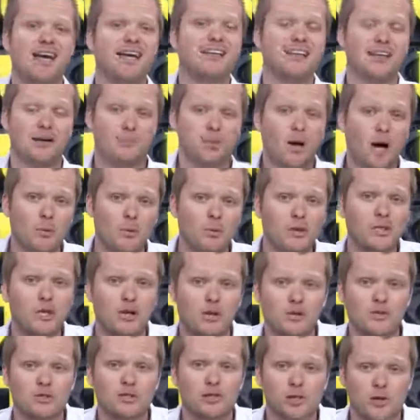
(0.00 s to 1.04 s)
they'd probably
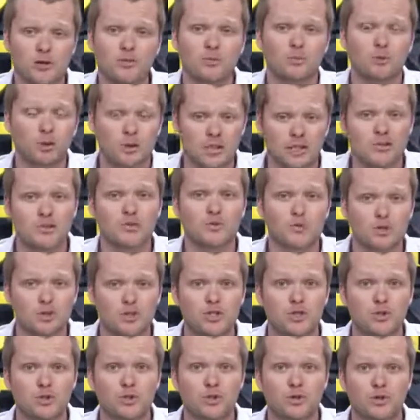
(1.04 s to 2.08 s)
close more deals.
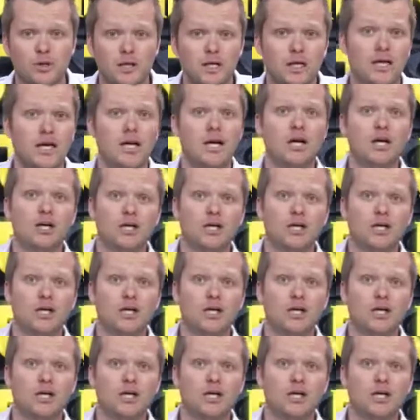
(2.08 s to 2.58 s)
Wouldn't you agree?